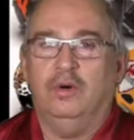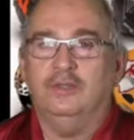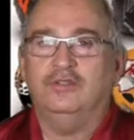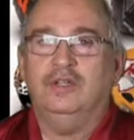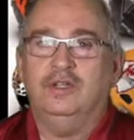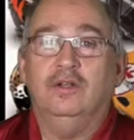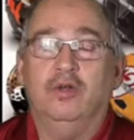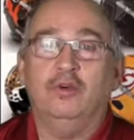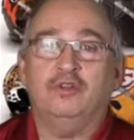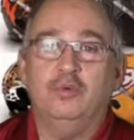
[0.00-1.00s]
was.
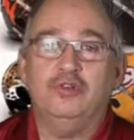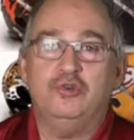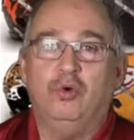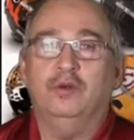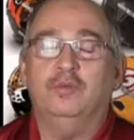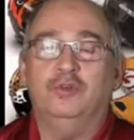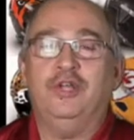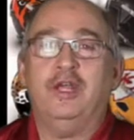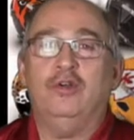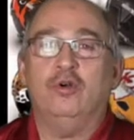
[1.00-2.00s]
Long story short, we're
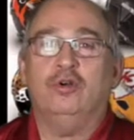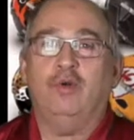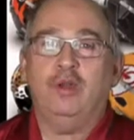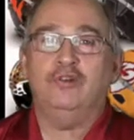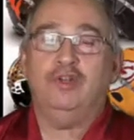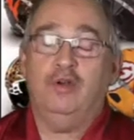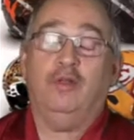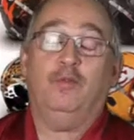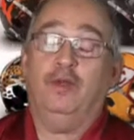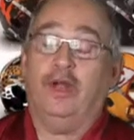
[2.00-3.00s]
taking Oakland Raiders here.
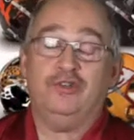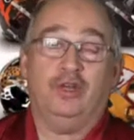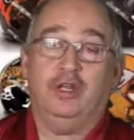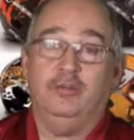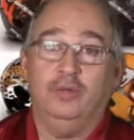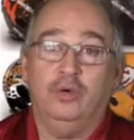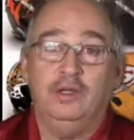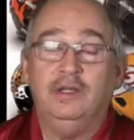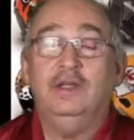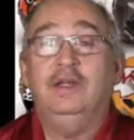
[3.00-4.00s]
We like Chucky Boy.